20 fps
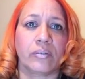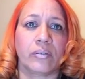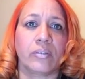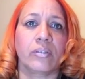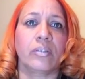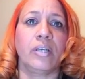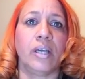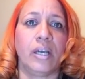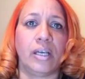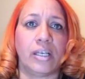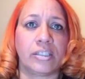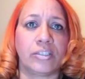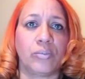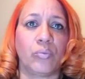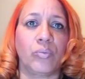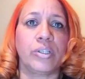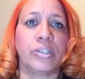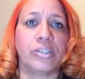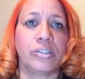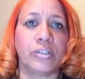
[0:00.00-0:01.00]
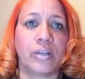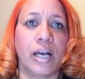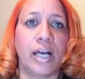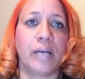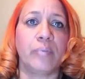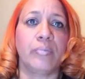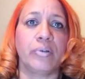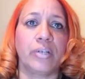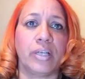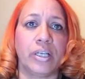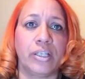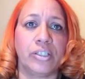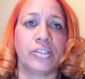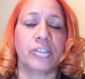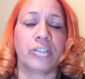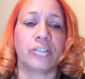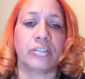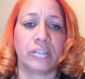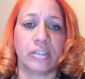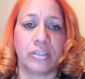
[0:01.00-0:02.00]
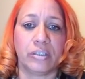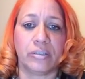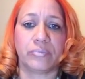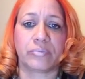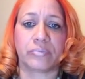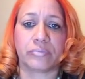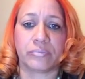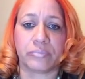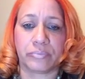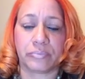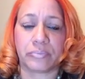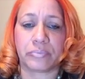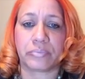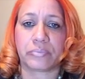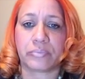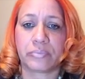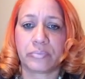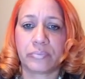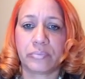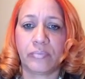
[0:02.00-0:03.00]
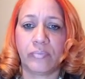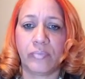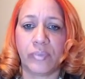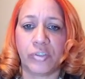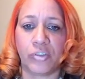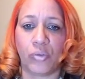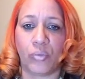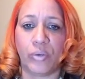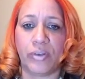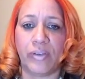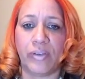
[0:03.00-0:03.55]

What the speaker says: Yes, winter hibernation. Yeah. So we've